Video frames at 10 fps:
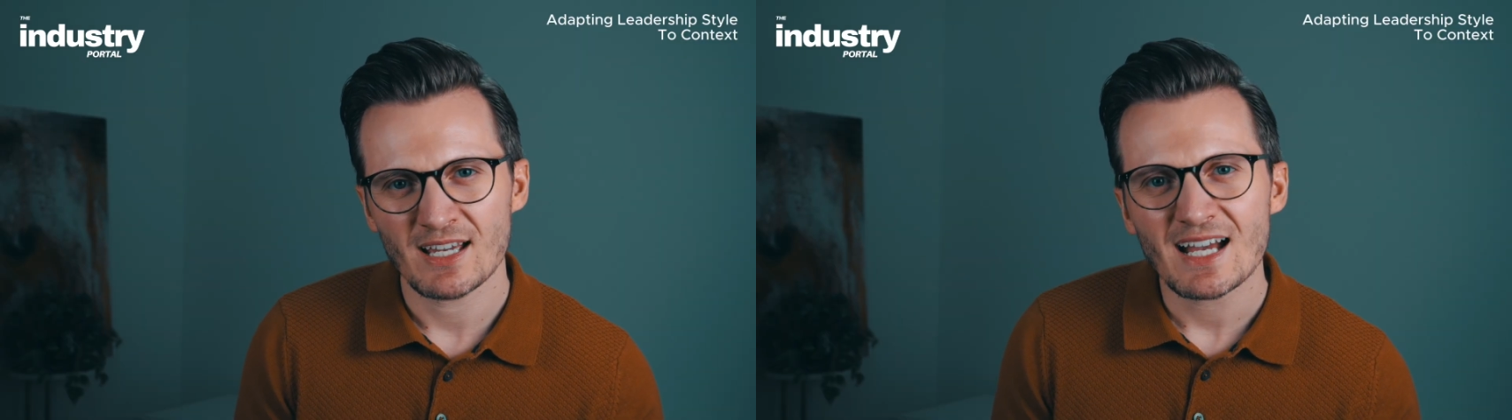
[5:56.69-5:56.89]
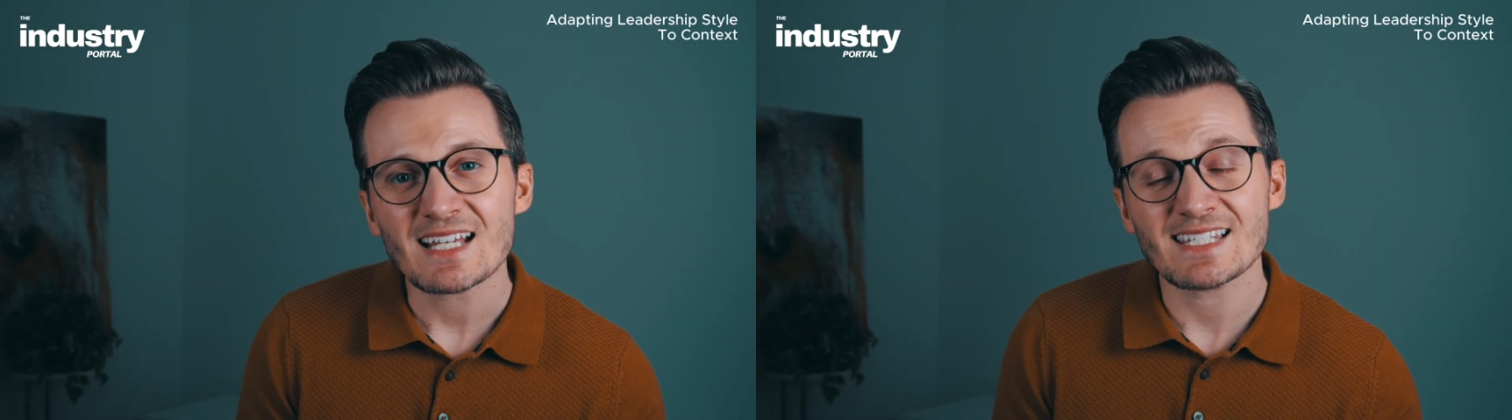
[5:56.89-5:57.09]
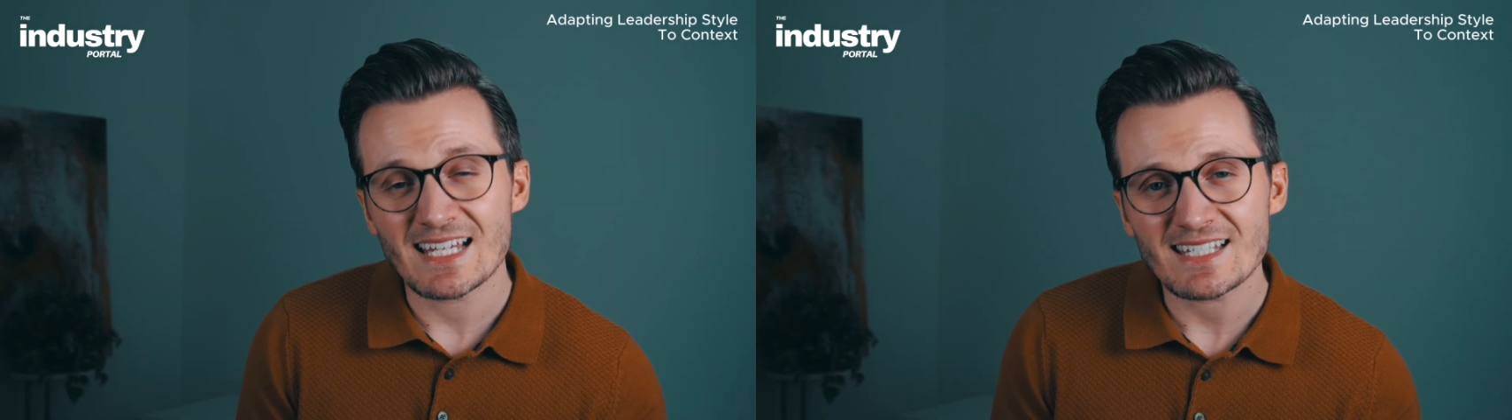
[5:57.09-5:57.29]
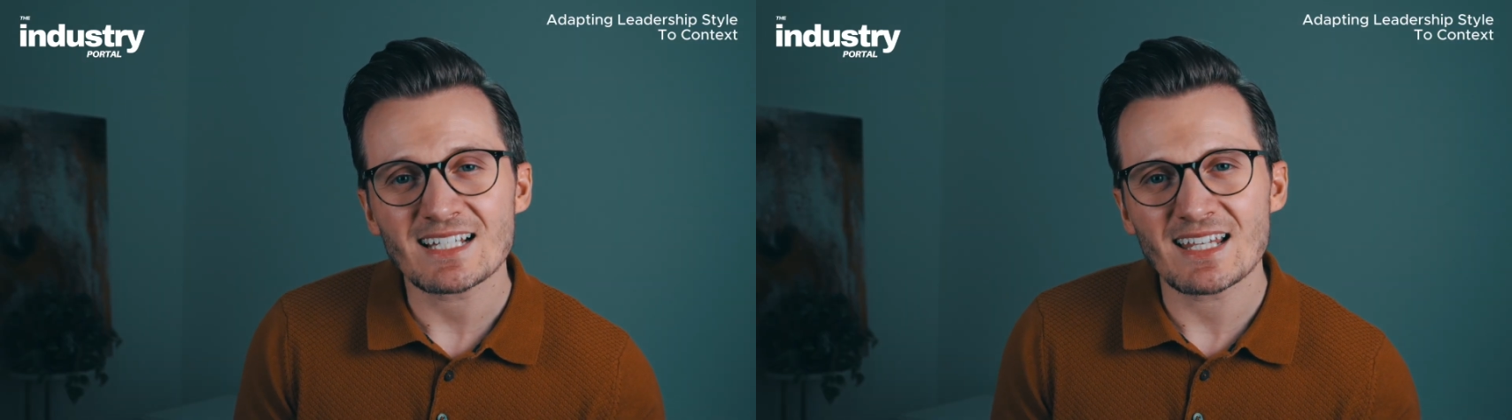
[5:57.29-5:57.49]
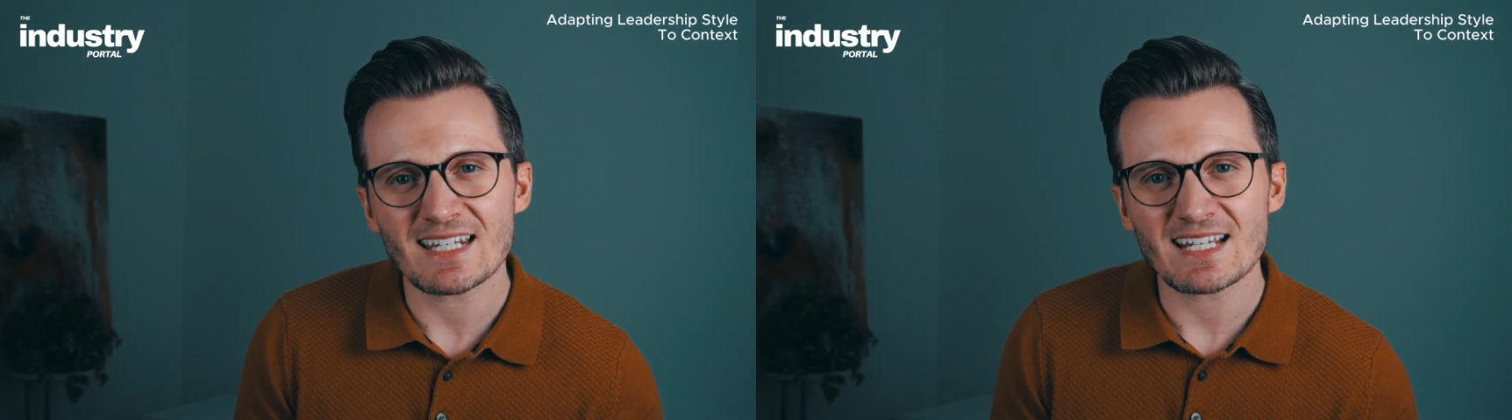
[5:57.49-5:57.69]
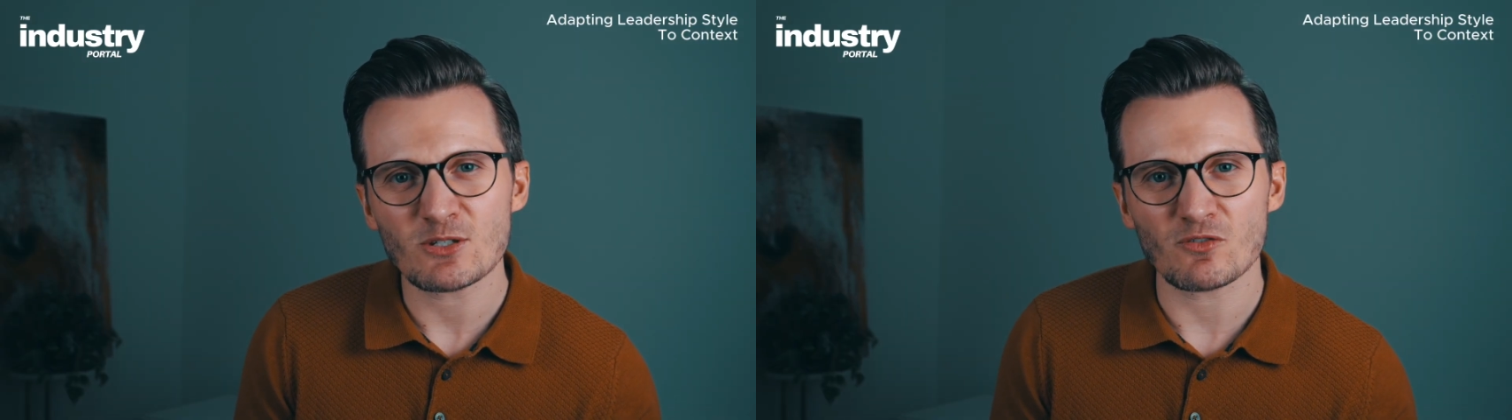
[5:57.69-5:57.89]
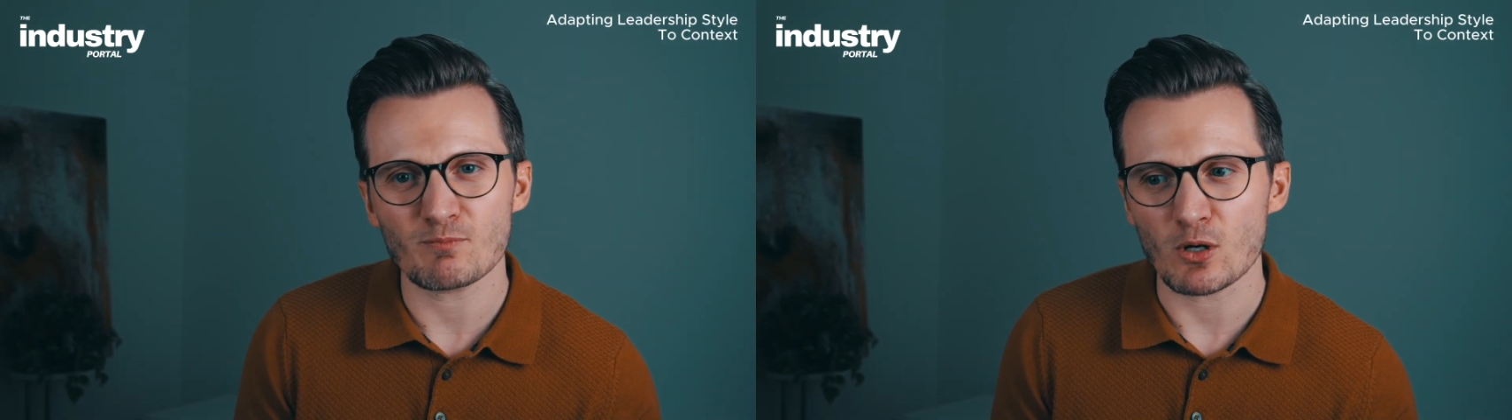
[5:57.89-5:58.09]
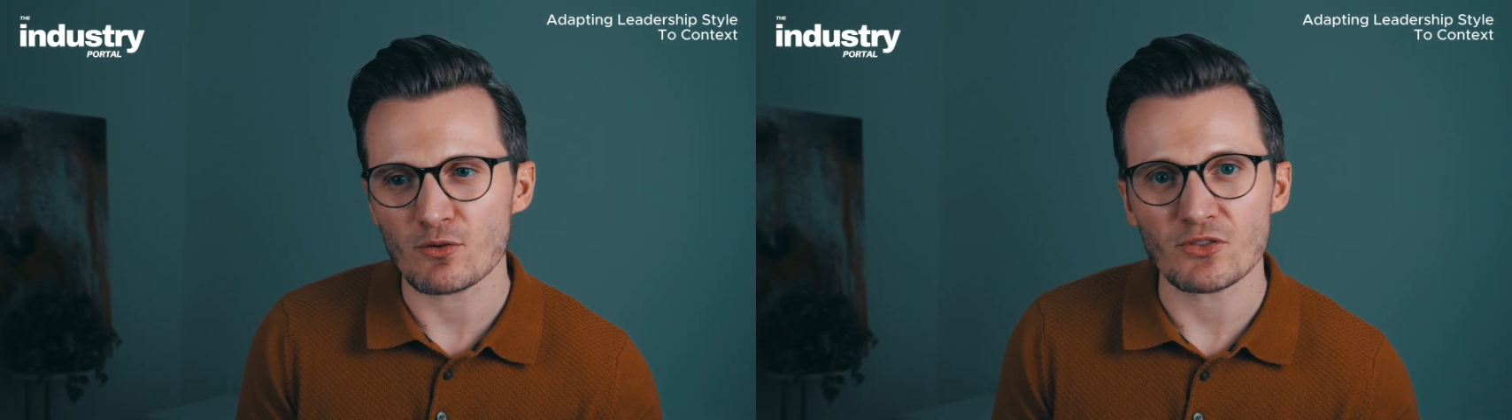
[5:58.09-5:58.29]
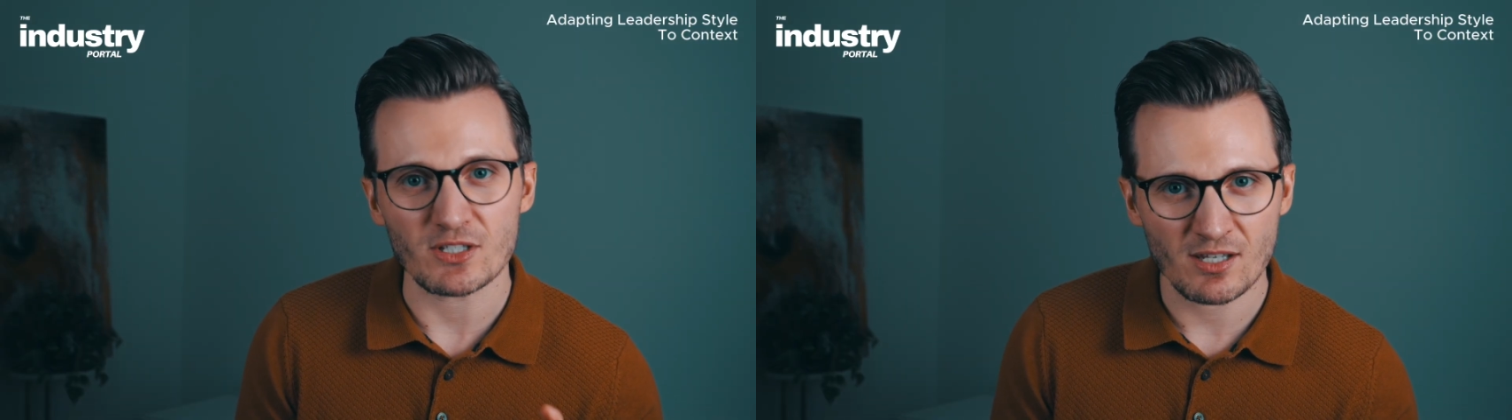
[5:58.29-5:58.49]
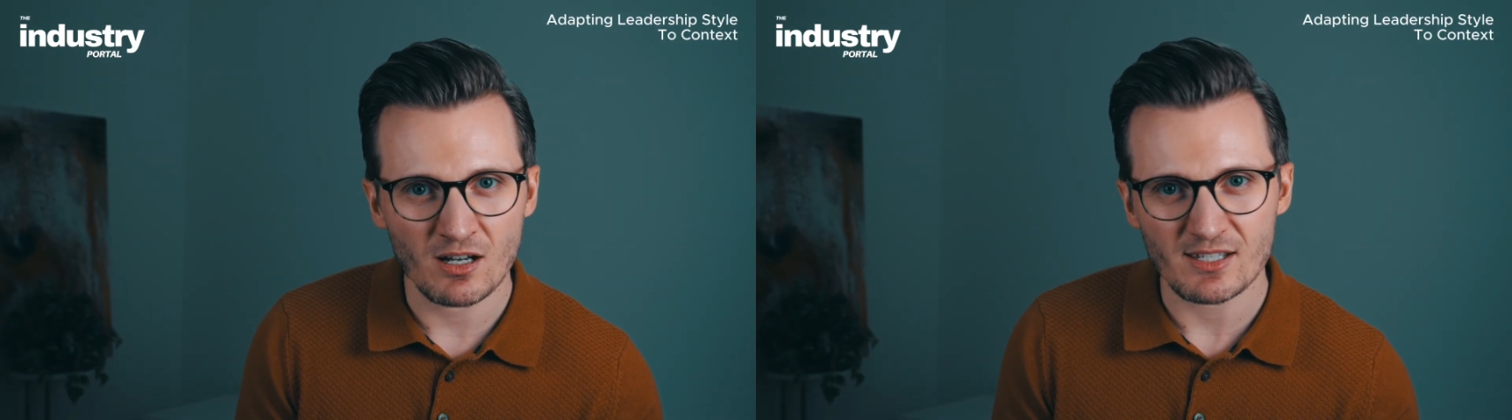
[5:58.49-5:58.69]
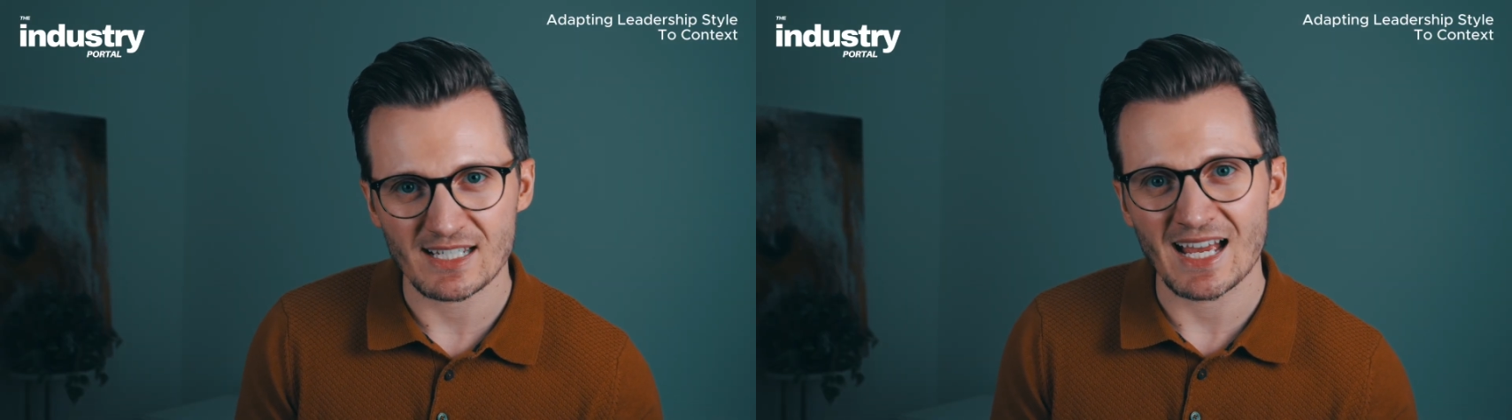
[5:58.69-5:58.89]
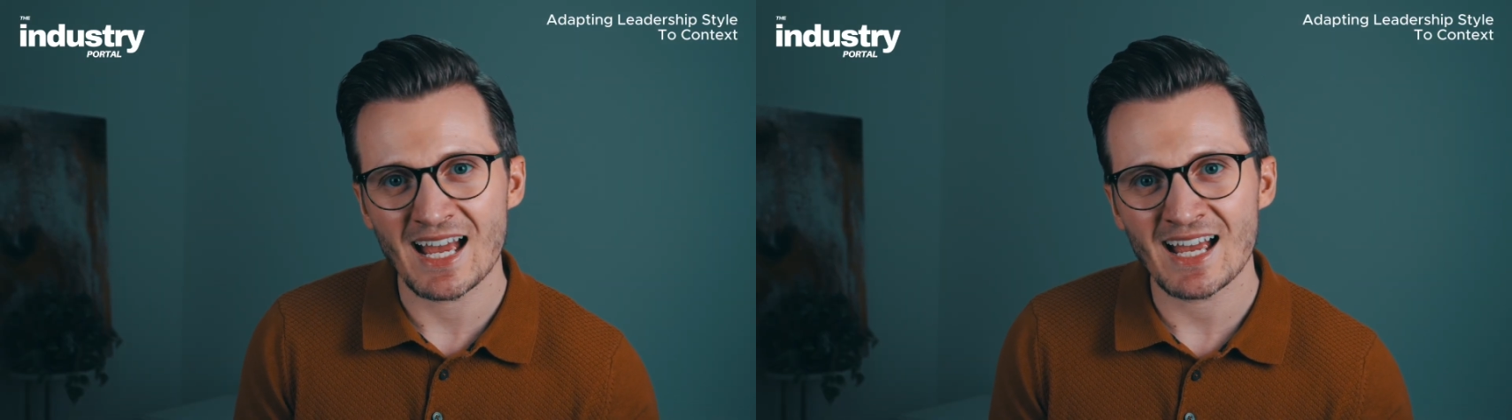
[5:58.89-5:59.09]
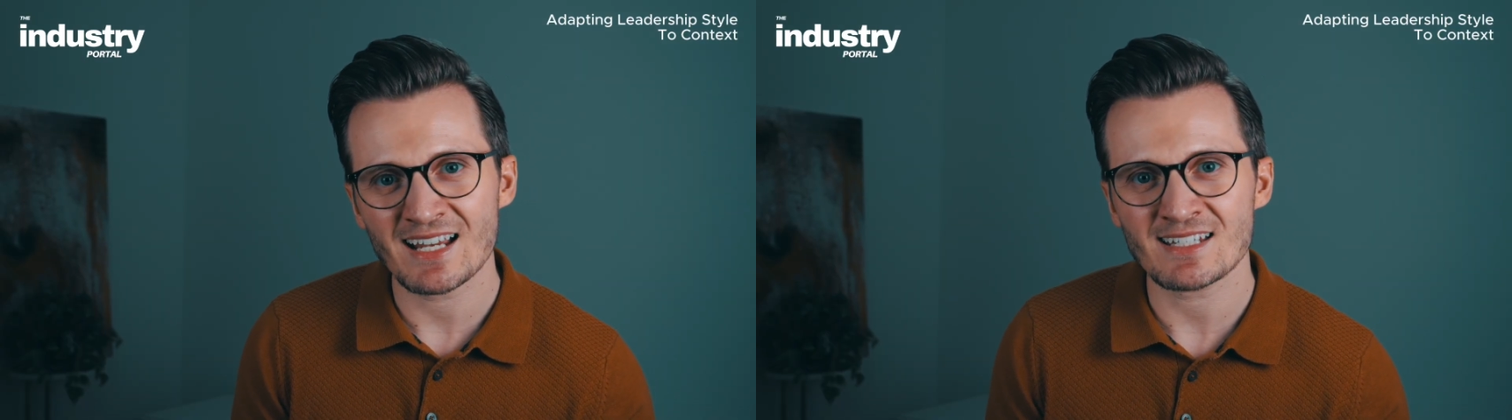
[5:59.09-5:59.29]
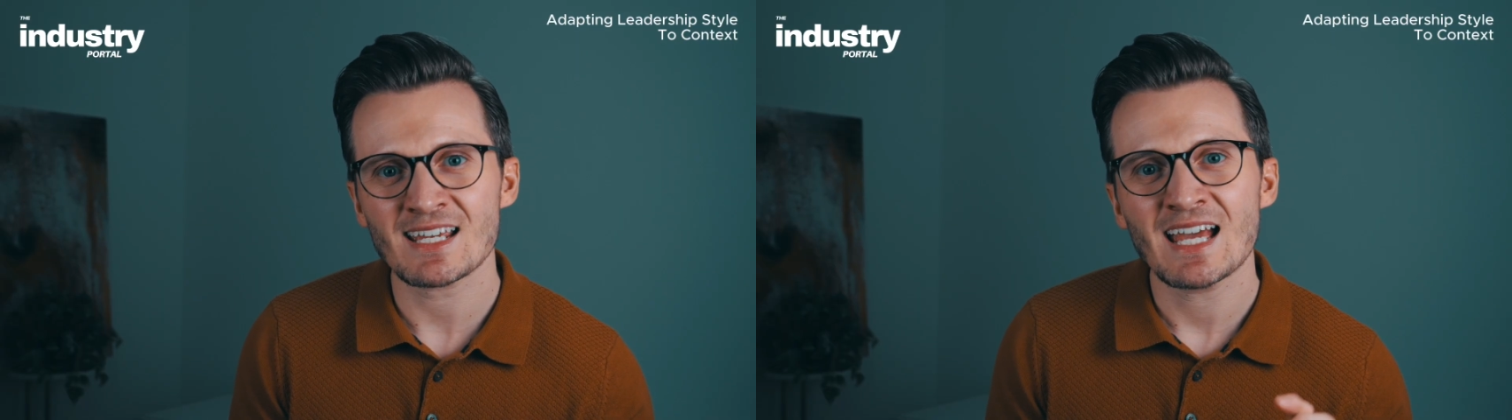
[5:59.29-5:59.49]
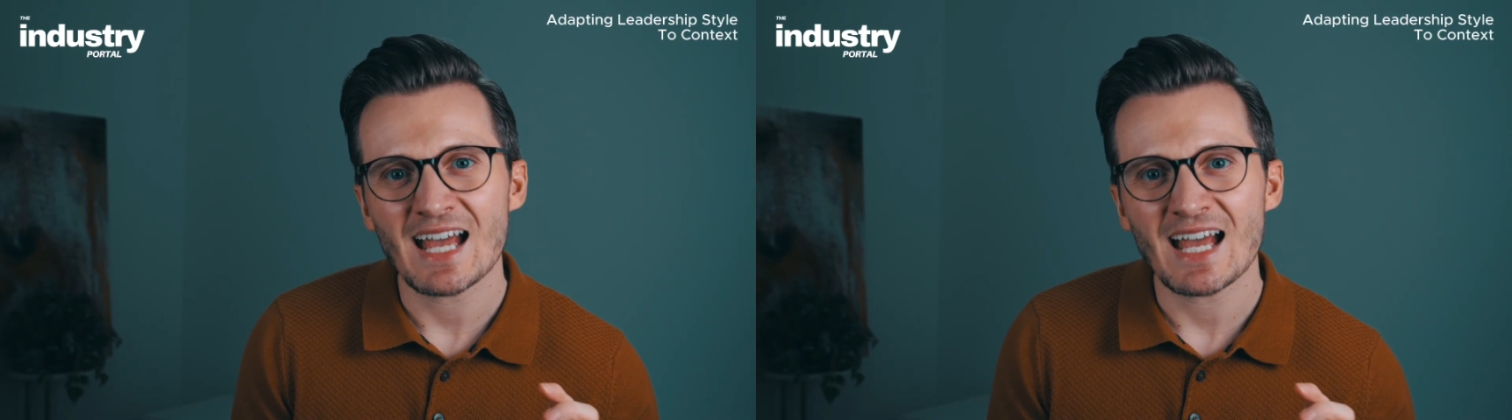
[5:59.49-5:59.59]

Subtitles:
assessing the needs of both the task at hand